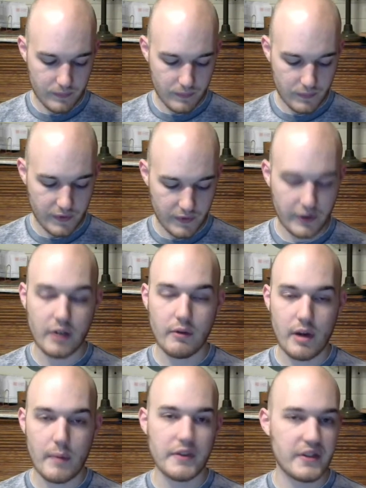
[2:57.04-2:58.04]
for any
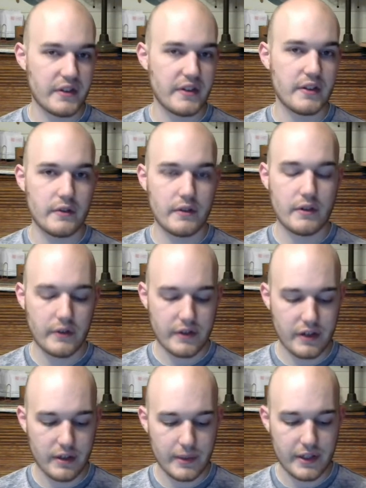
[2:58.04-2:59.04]
weapons that they use in close
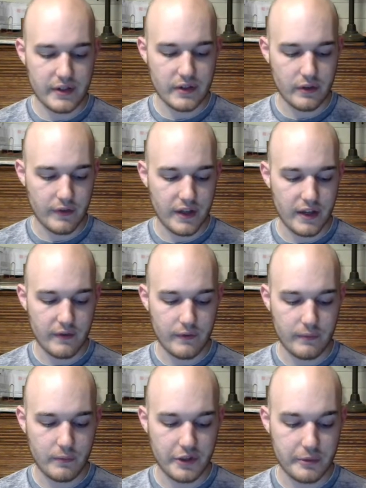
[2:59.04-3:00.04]
combat. So if they have
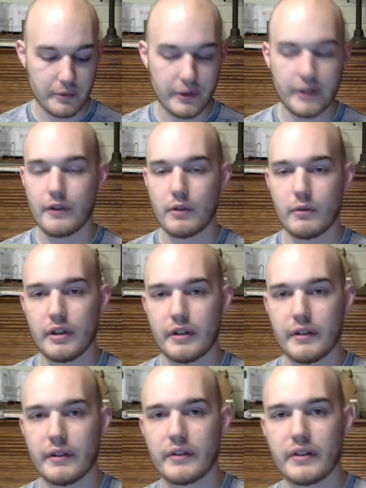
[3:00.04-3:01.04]
multiple different
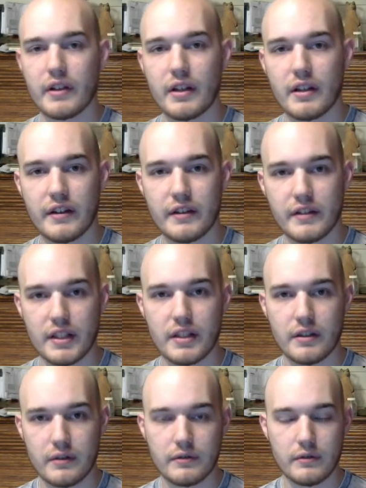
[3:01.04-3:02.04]
ones, then they
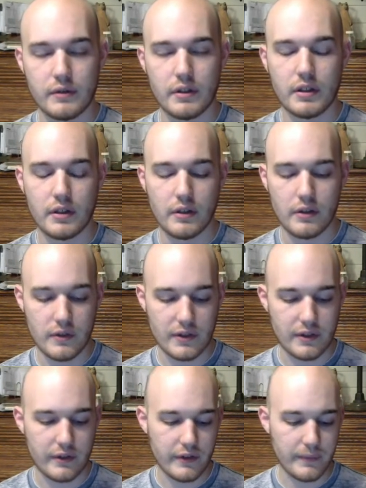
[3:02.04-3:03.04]
can use
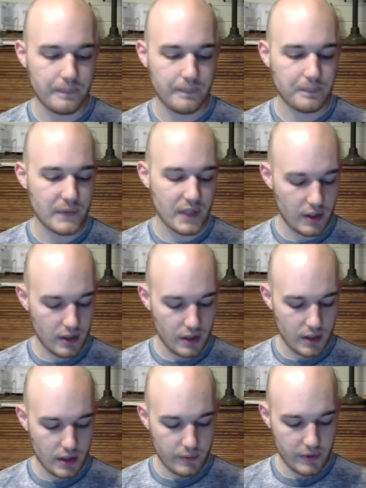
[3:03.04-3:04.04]
all of them
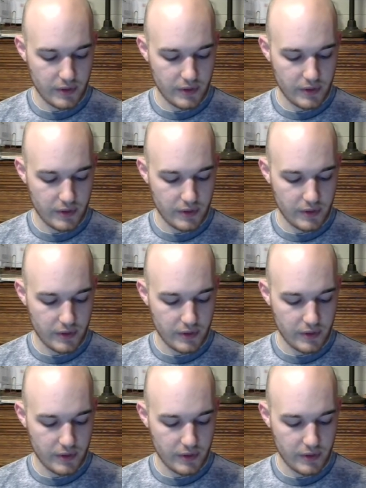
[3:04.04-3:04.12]
with the